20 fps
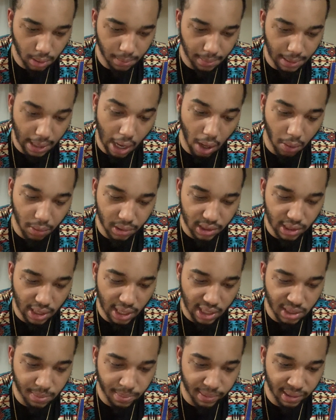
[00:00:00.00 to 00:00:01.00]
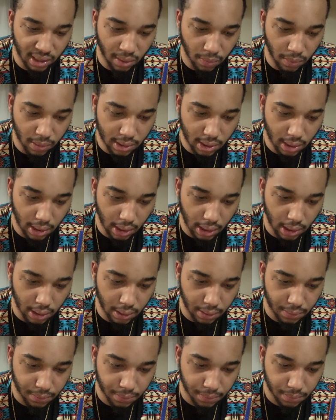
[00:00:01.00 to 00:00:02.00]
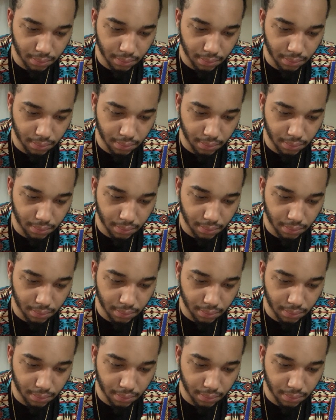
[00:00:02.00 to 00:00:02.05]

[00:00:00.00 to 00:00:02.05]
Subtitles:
Yahweh Shai speaking once again.